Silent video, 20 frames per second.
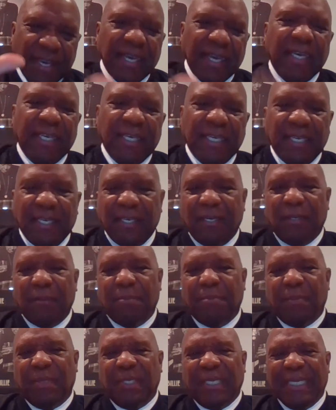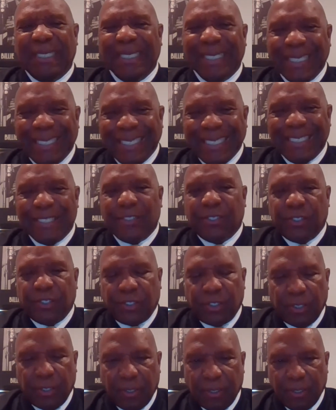a.m.
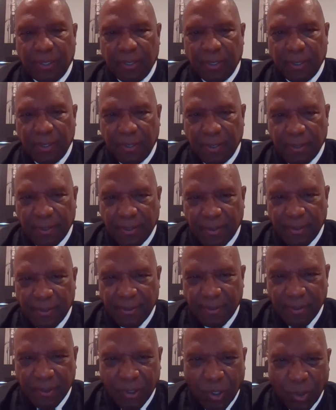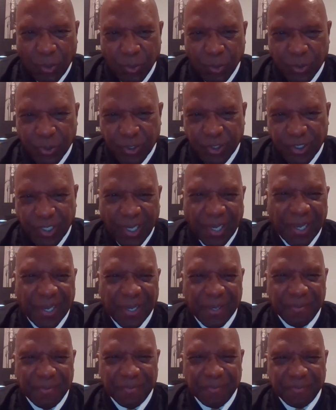East Coast
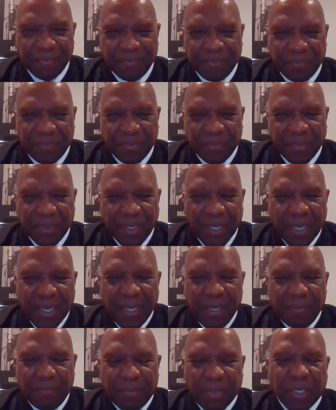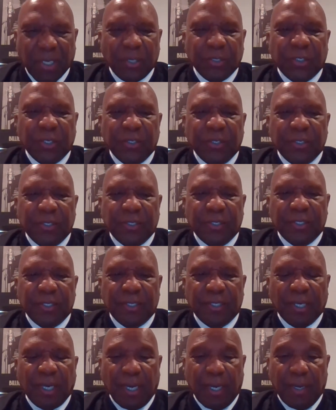time because it's
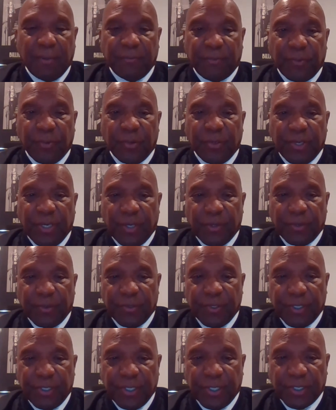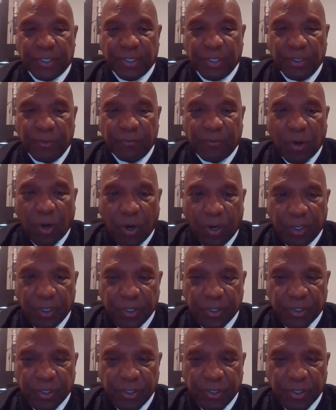time for another edition of
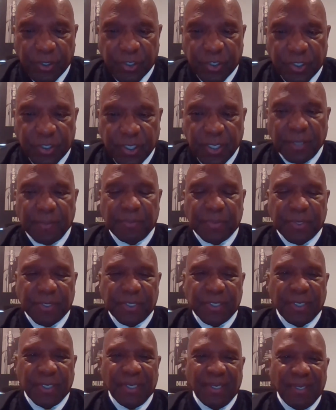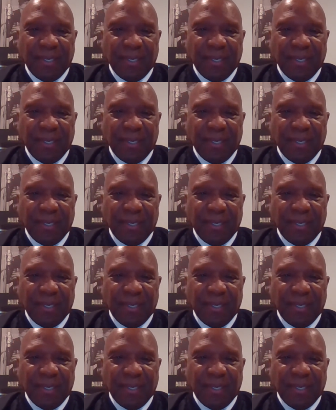Hardison's Tips.